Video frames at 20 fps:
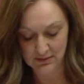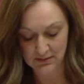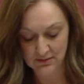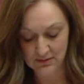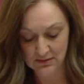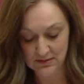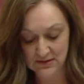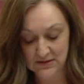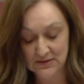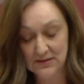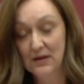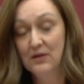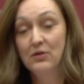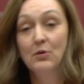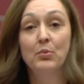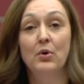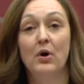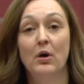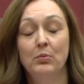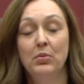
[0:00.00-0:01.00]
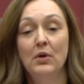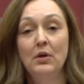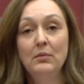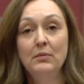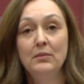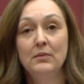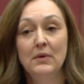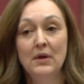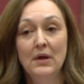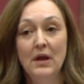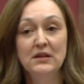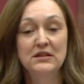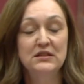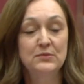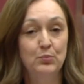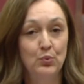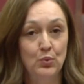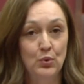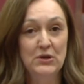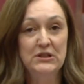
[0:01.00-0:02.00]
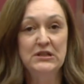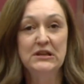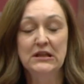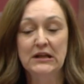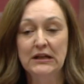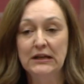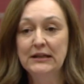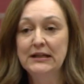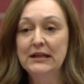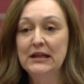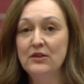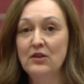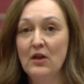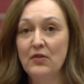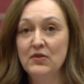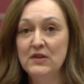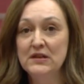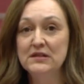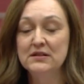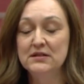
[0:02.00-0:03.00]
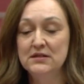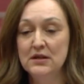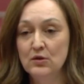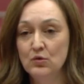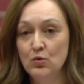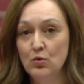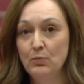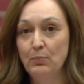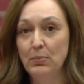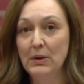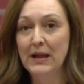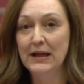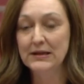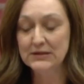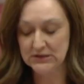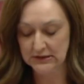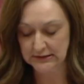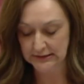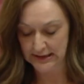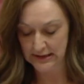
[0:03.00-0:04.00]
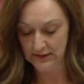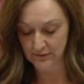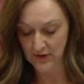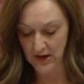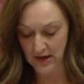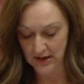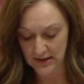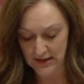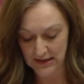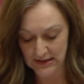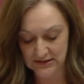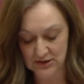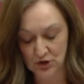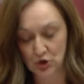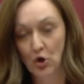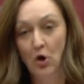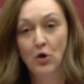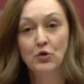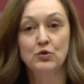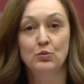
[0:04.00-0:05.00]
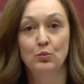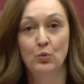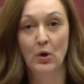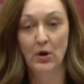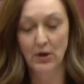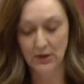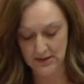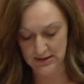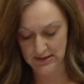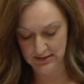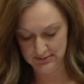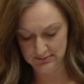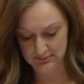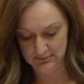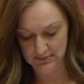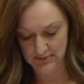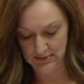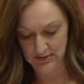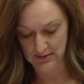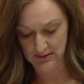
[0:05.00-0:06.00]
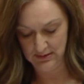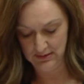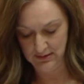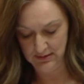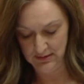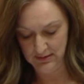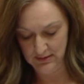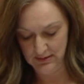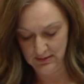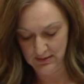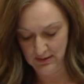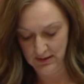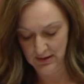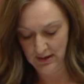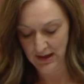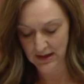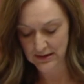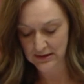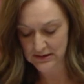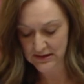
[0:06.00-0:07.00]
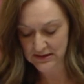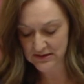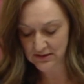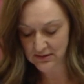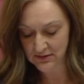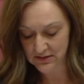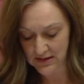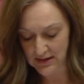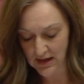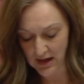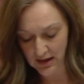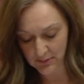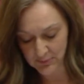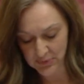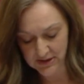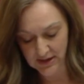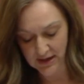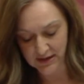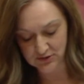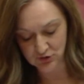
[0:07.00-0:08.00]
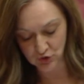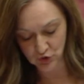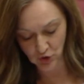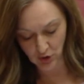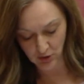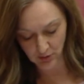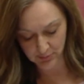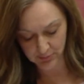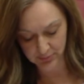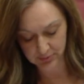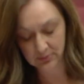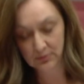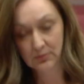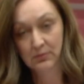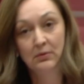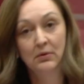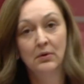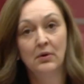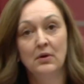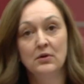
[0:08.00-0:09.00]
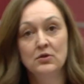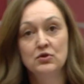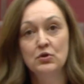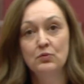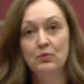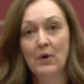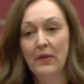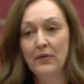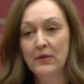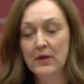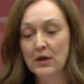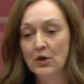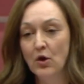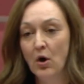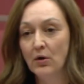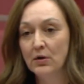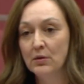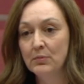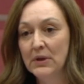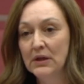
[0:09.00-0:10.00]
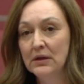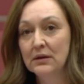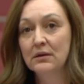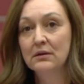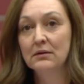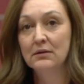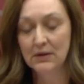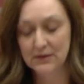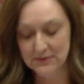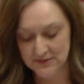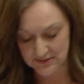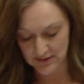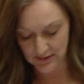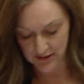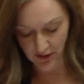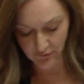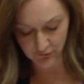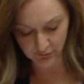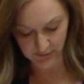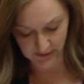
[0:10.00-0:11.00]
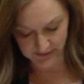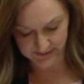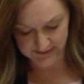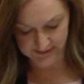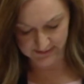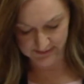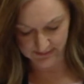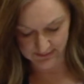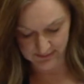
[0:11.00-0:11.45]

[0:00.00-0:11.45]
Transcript: See the problem? It's pretty clear that this single blunt lever is not working. And it isn't the RBA's job to run the economy, it's the government's.